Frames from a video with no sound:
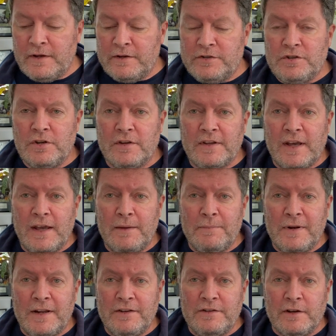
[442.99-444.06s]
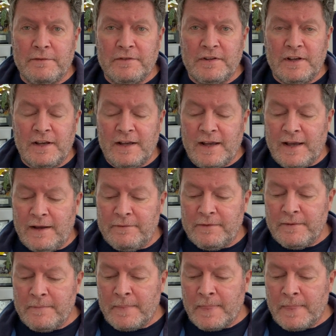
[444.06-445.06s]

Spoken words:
should a police officer have,